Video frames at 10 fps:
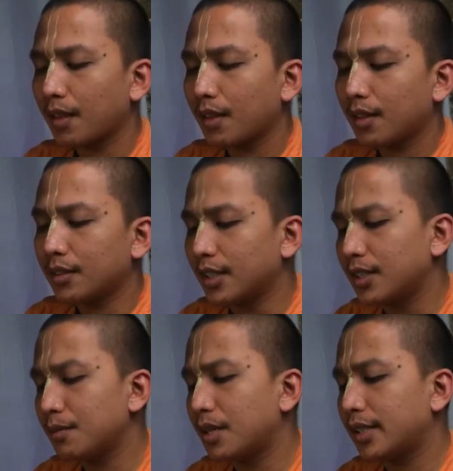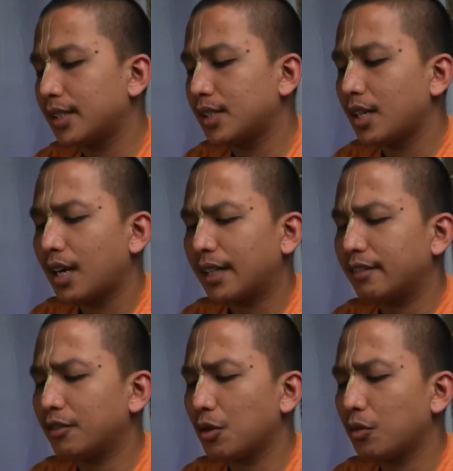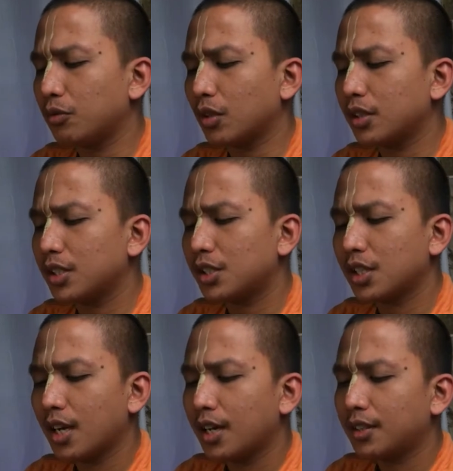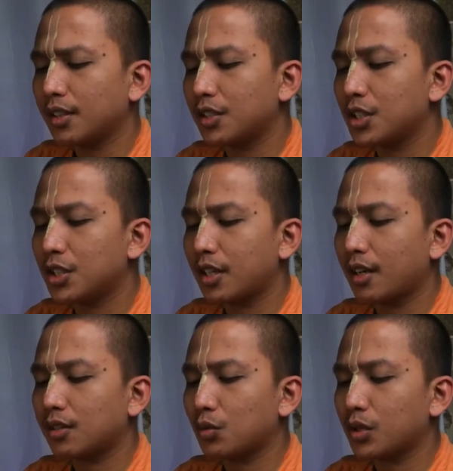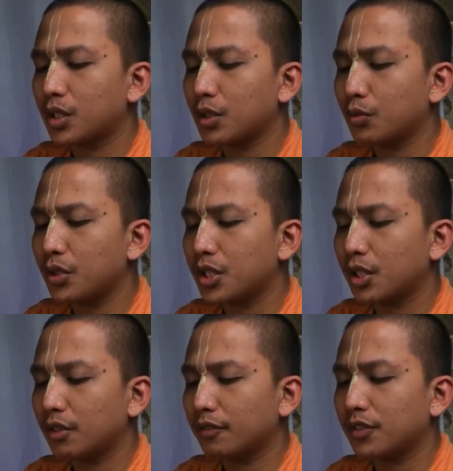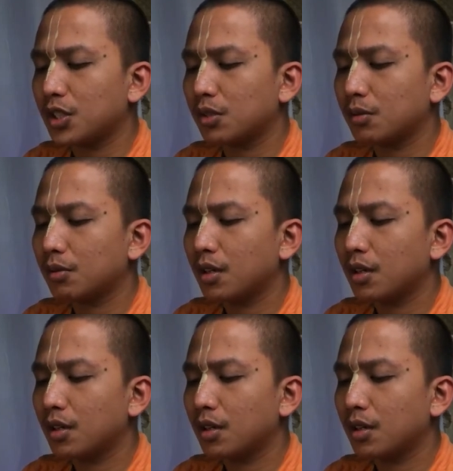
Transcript: Nanda Maharaj had no knowledge that this child was the origin of Vishnu.